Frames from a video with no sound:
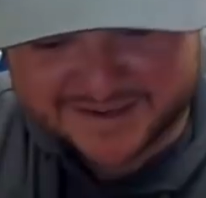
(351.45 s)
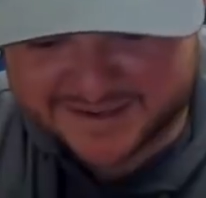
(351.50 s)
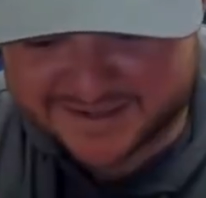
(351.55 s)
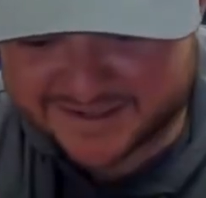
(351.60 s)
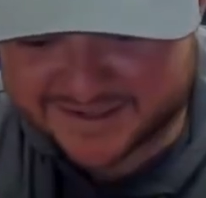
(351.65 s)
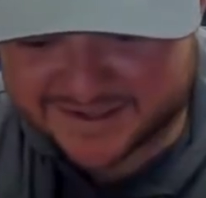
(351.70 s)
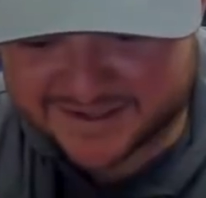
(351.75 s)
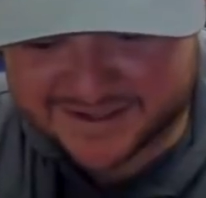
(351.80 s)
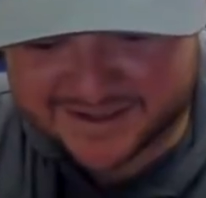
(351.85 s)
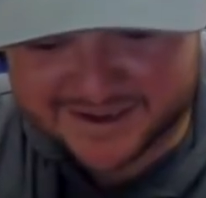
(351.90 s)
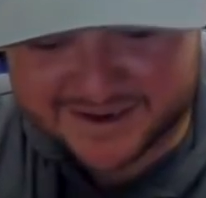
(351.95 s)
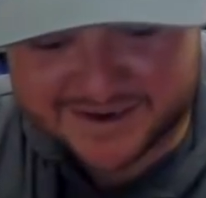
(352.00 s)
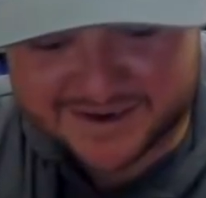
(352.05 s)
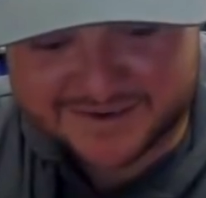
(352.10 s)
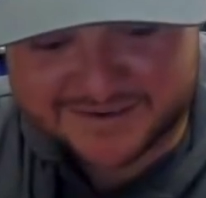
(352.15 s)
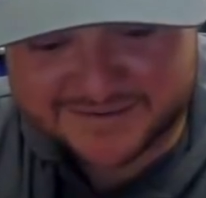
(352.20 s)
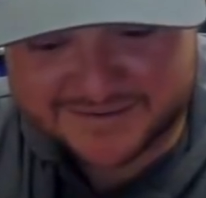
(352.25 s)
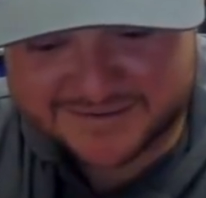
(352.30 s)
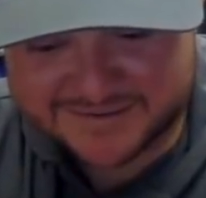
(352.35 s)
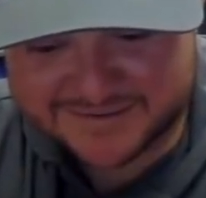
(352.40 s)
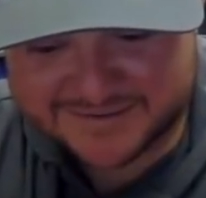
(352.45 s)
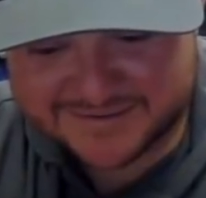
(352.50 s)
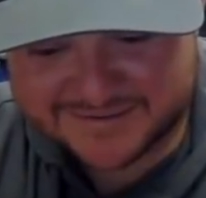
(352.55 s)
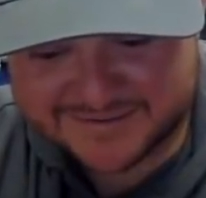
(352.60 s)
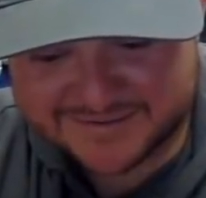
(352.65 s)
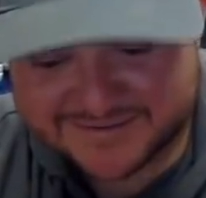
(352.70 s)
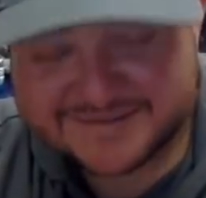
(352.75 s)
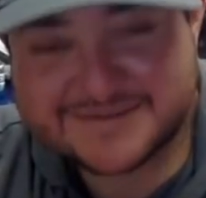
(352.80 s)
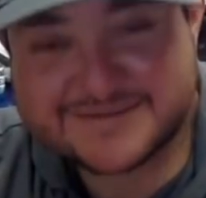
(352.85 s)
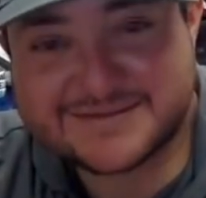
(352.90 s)
it's slow,
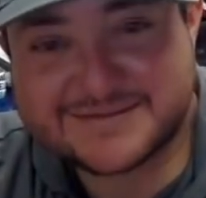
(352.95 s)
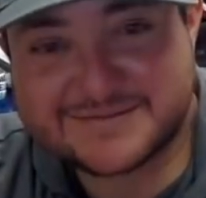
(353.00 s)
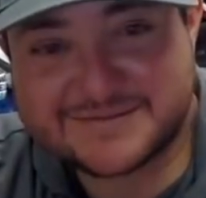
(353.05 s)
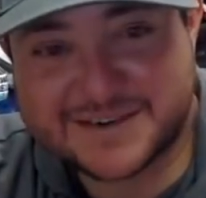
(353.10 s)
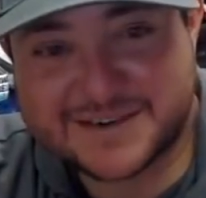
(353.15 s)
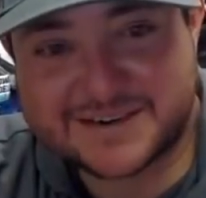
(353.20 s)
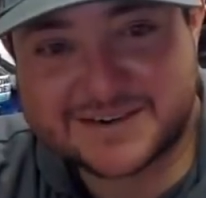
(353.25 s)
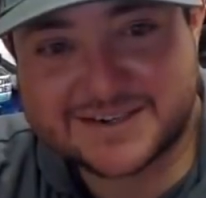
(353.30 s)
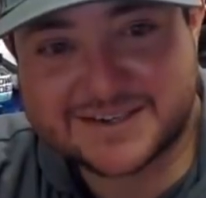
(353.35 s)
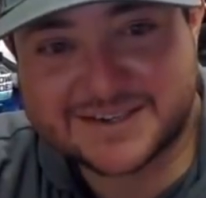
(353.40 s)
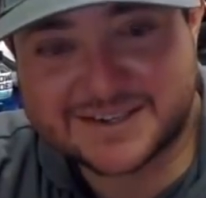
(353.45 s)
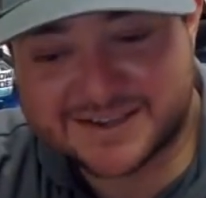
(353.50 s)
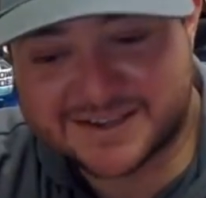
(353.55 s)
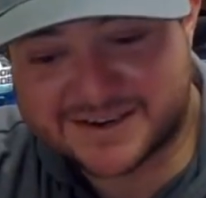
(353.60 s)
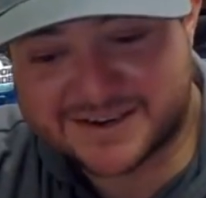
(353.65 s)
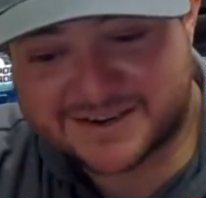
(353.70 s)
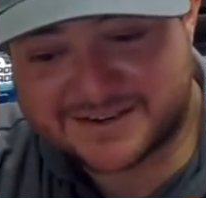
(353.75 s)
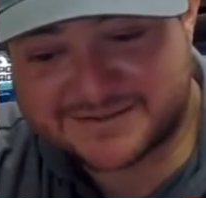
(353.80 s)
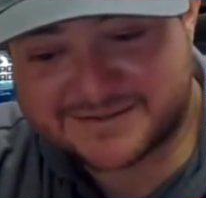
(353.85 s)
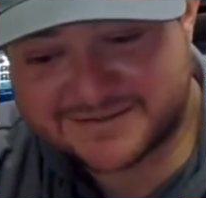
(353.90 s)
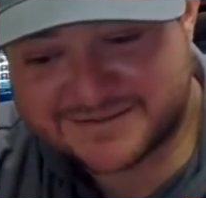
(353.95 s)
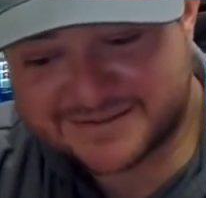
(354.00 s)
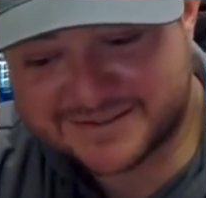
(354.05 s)
very slow.